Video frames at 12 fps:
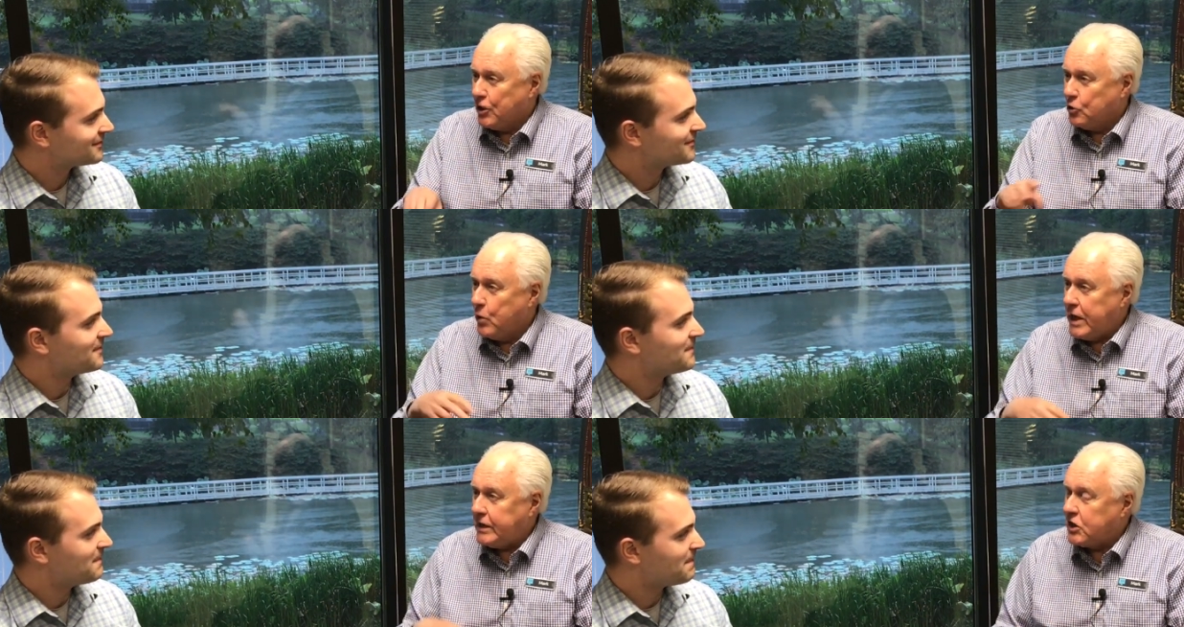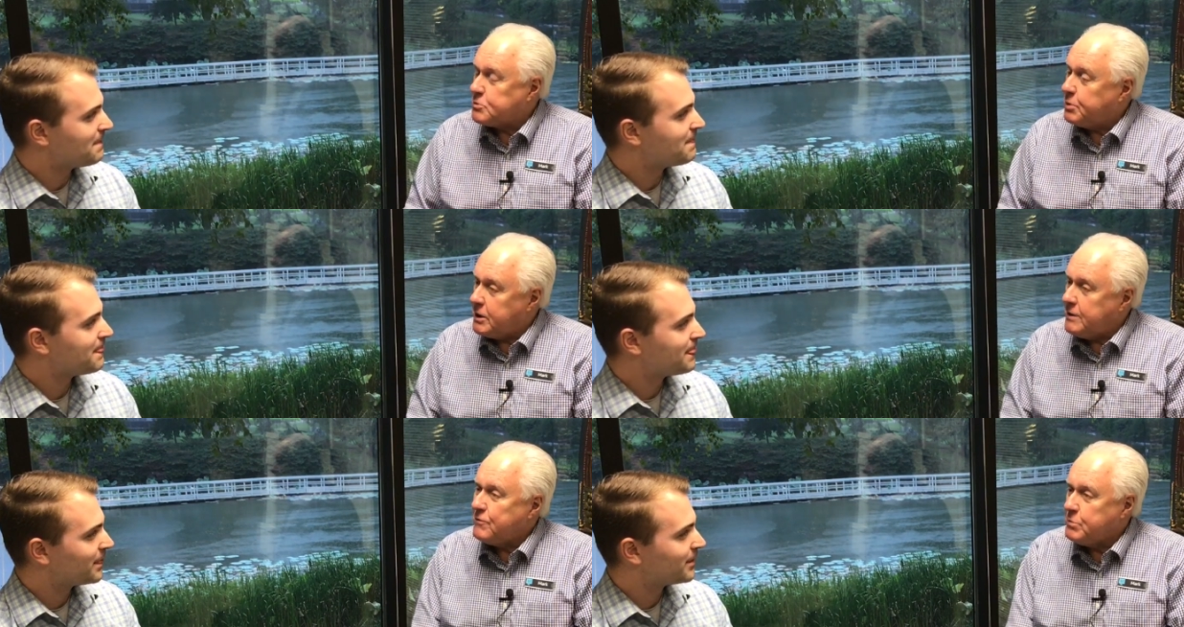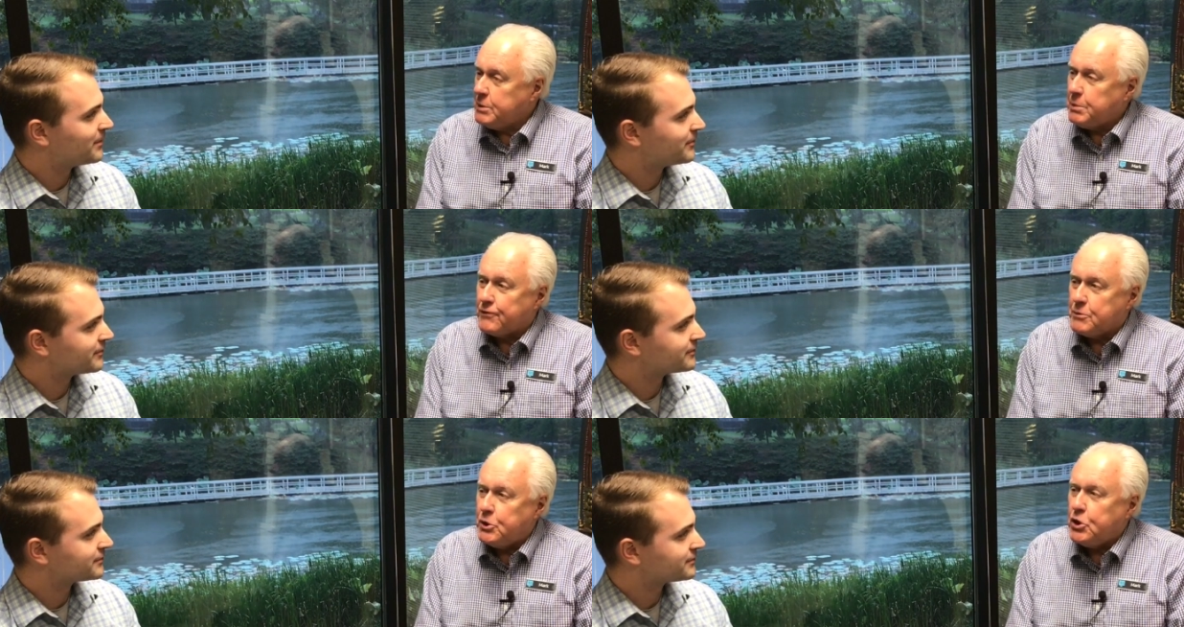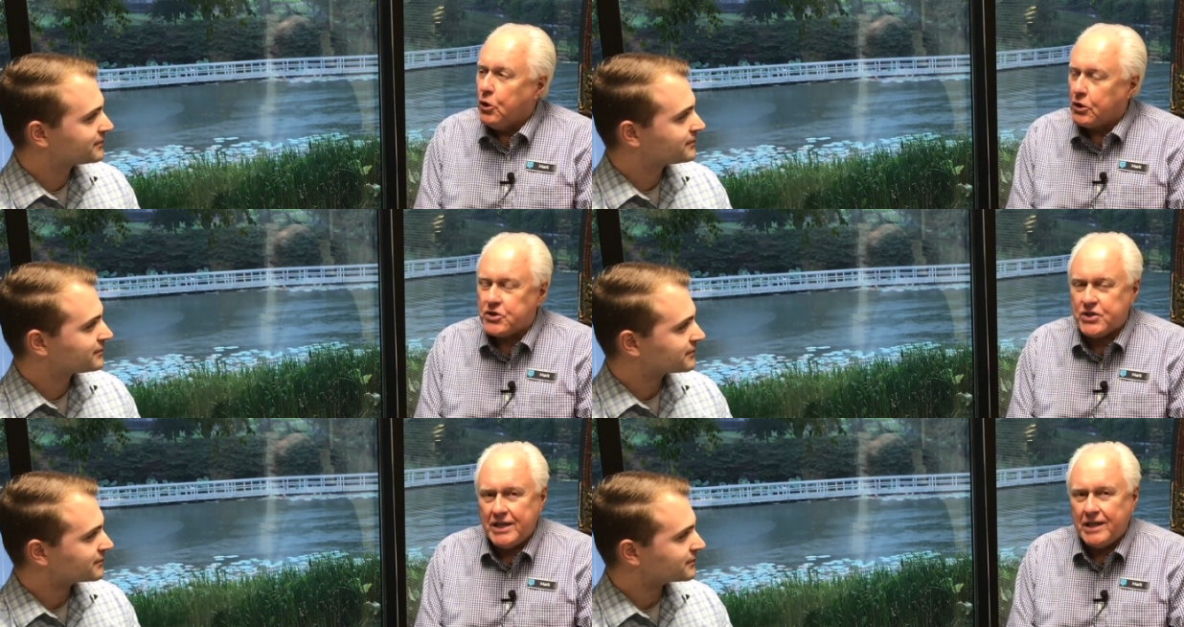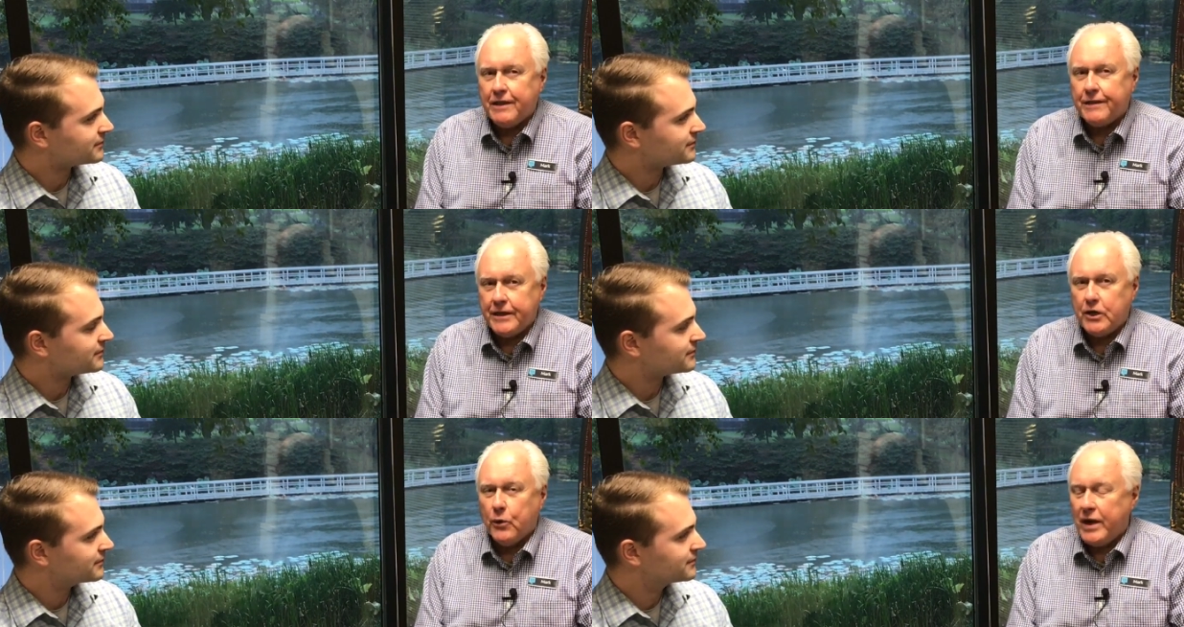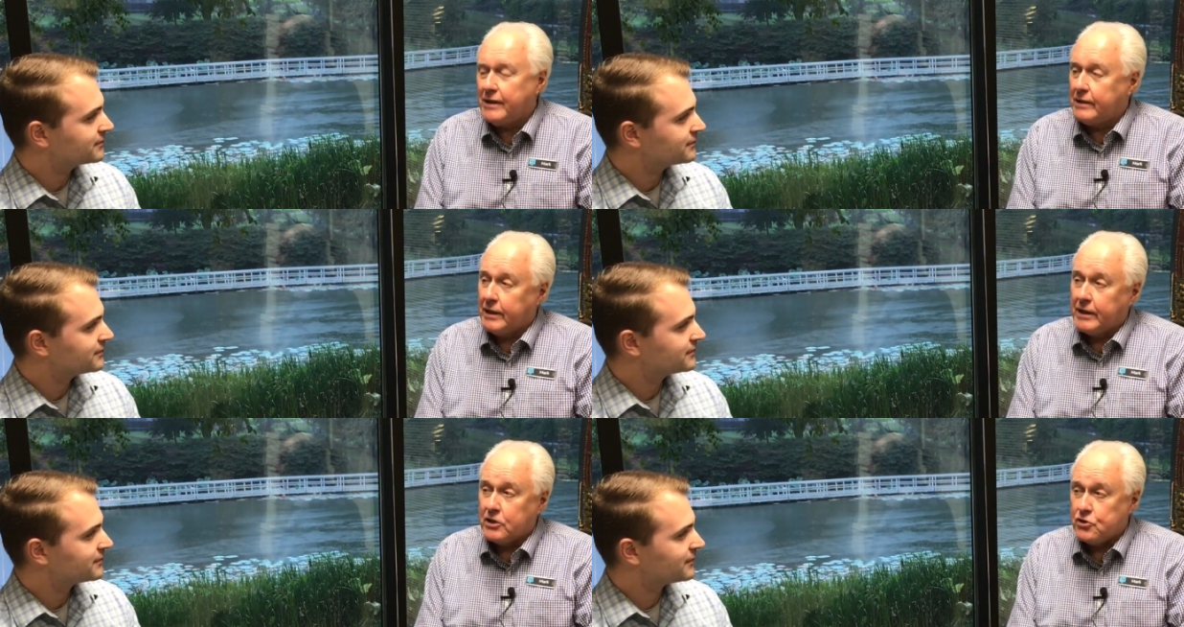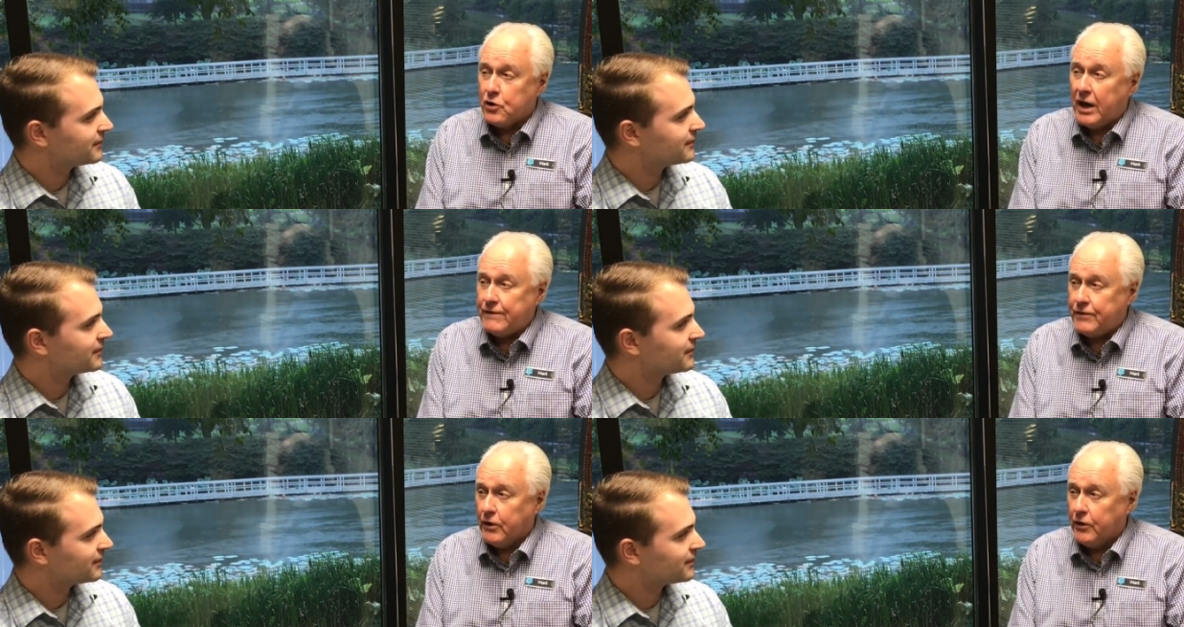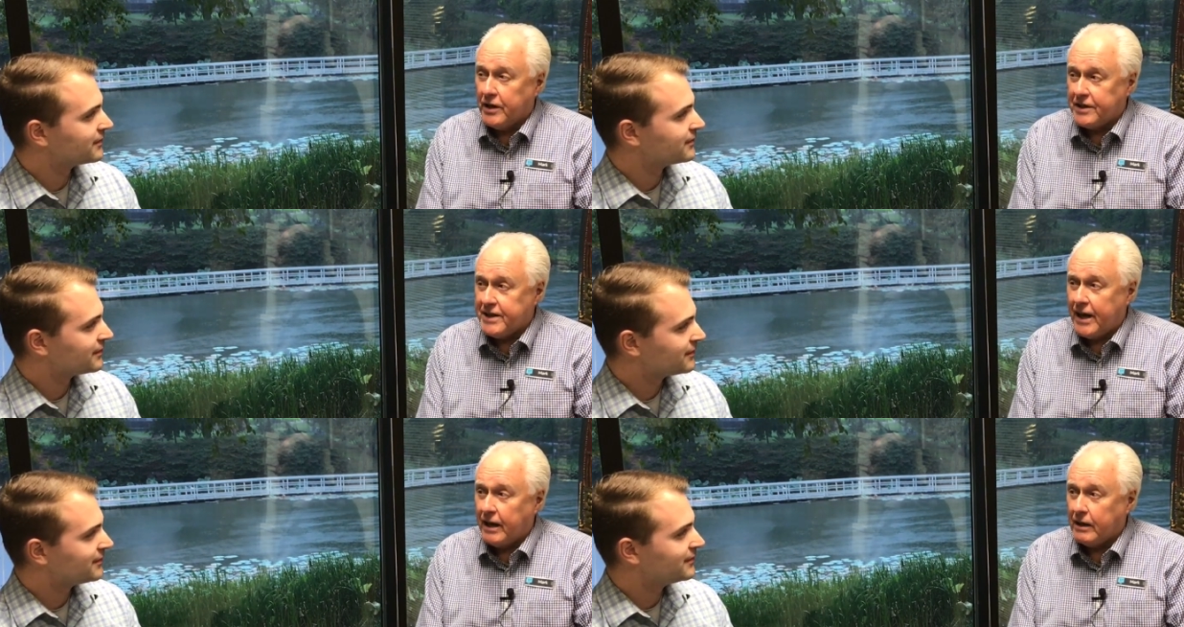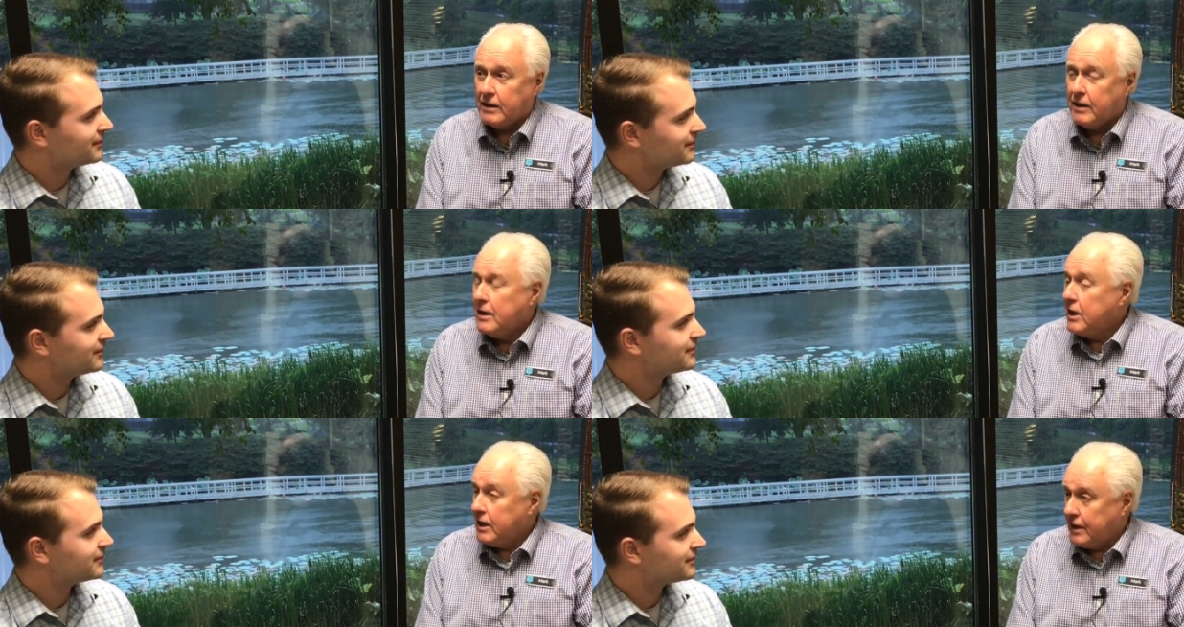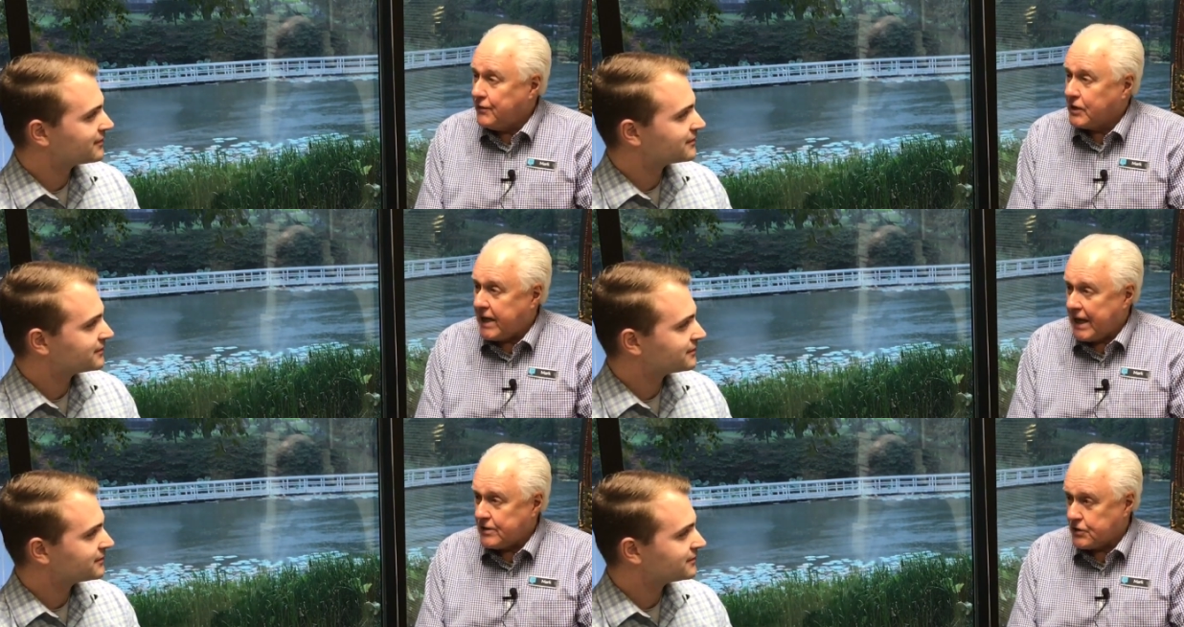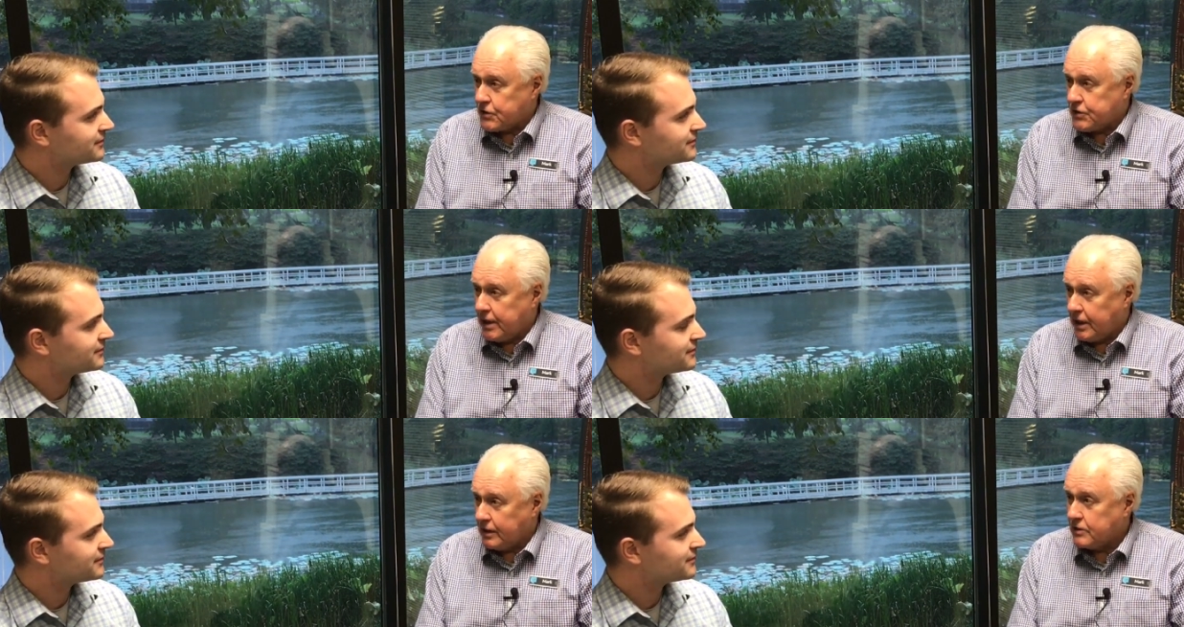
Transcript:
Speaker 1: uh, radius, mm-hmm. but even people from New York City theoretically can drive here in a day, even Kansas